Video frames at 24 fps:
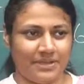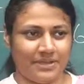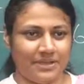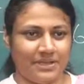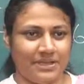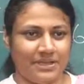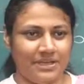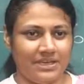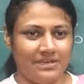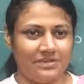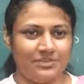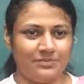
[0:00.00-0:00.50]

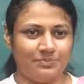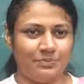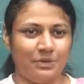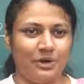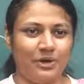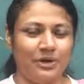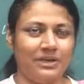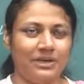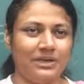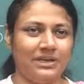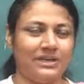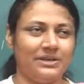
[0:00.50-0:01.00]
he
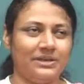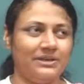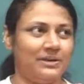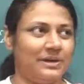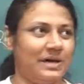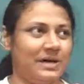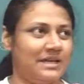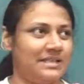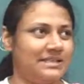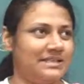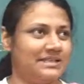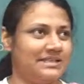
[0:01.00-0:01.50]
Paul garu
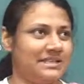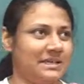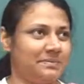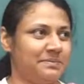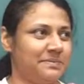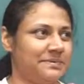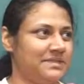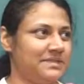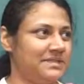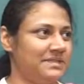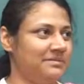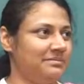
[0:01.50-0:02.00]
our
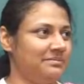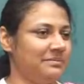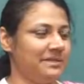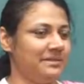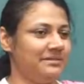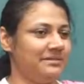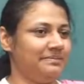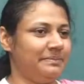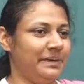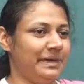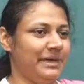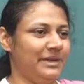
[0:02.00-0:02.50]
steps
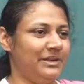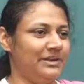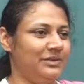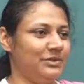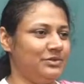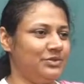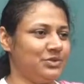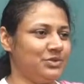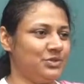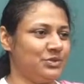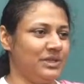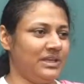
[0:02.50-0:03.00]
paina
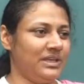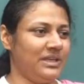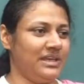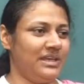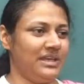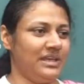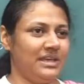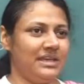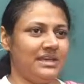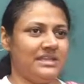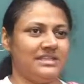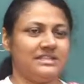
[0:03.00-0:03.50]
nunchuni
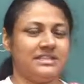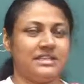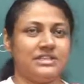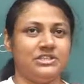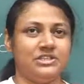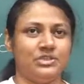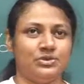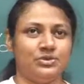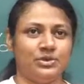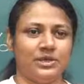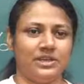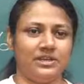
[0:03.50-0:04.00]

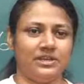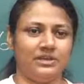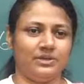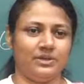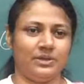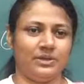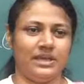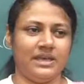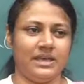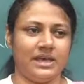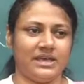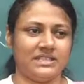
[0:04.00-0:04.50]
centurion tho
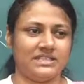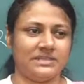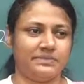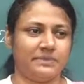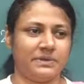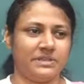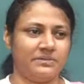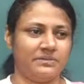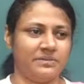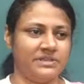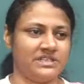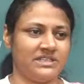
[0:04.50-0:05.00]
he asked
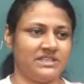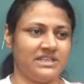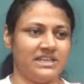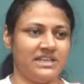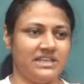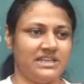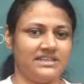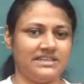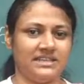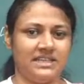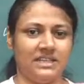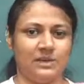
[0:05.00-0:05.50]
permission and
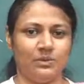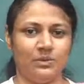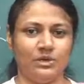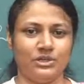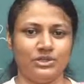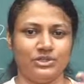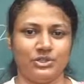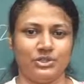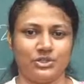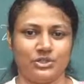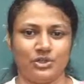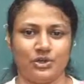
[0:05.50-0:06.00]
he said he wants
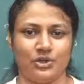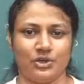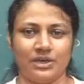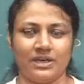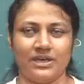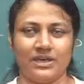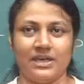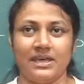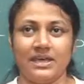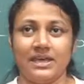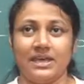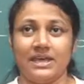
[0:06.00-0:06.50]
to talk,
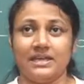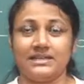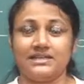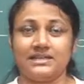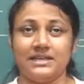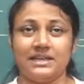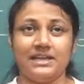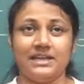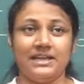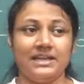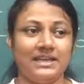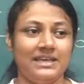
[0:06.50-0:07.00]
and
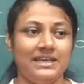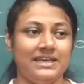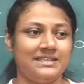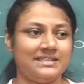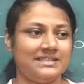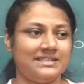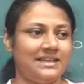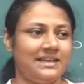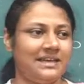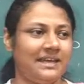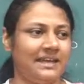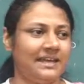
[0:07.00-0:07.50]
suddenly he
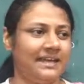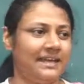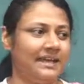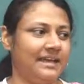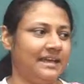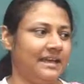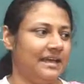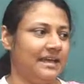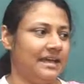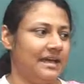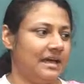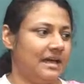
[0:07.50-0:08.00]
said like
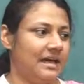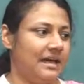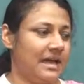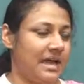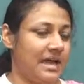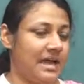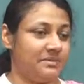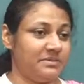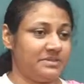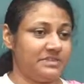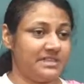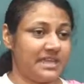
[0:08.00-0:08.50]
uh, I
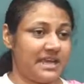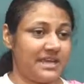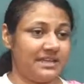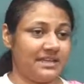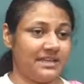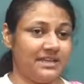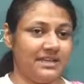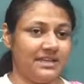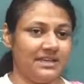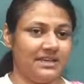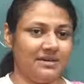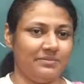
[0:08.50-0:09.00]
am
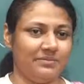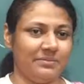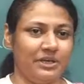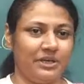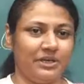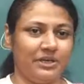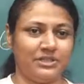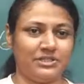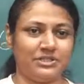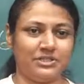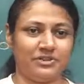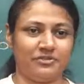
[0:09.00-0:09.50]
standing here
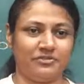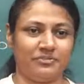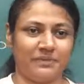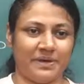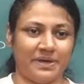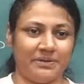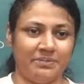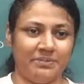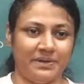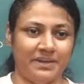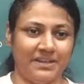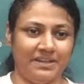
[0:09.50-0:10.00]
because of my
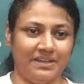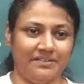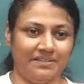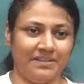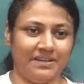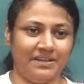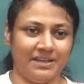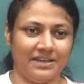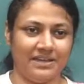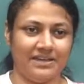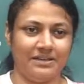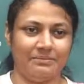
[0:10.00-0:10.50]
belief
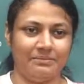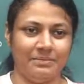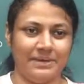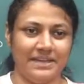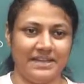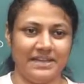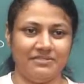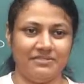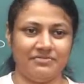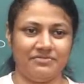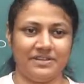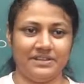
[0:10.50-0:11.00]
uh,
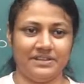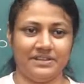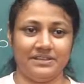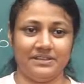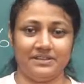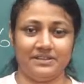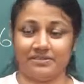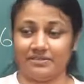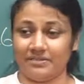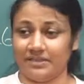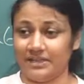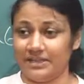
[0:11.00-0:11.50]
belief in
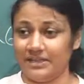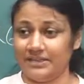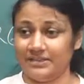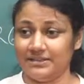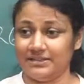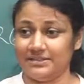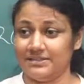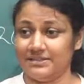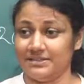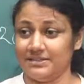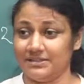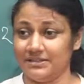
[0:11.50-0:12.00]
the
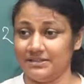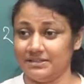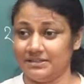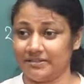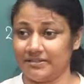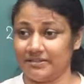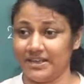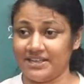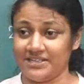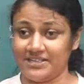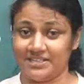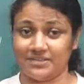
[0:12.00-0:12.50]
in the
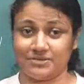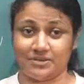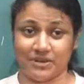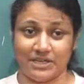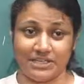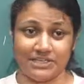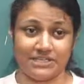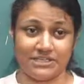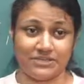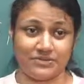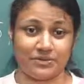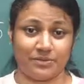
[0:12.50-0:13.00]
Christ
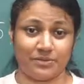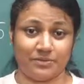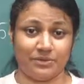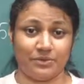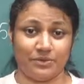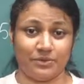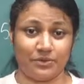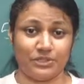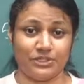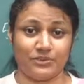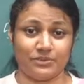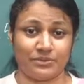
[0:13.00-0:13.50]
rise from
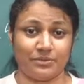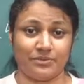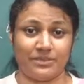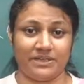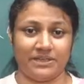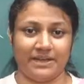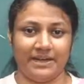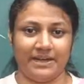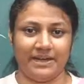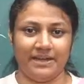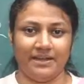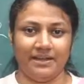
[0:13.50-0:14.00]
rose from the
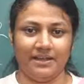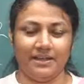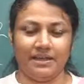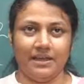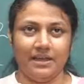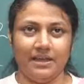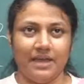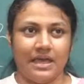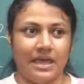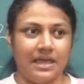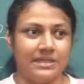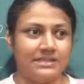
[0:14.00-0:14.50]
dead.
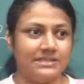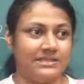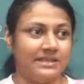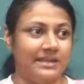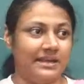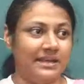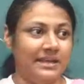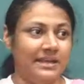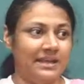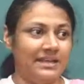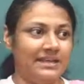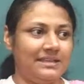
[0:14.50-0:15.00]
And
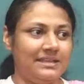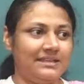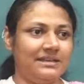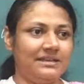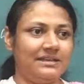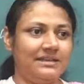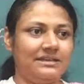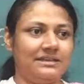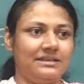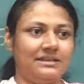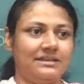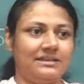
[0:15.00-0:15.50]
suddenly the
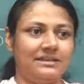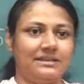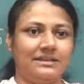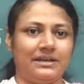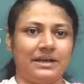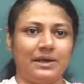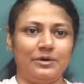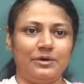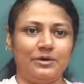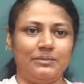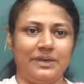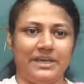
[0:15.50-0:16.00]

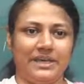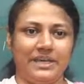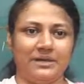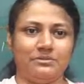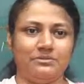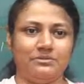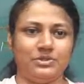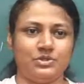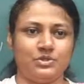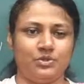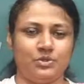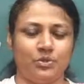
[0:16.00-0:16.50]
crowd
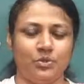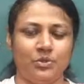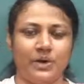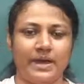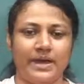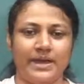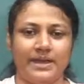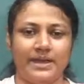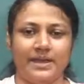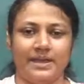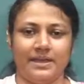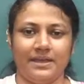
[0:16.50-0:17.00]
became two.
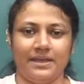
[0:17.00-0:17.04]
Why?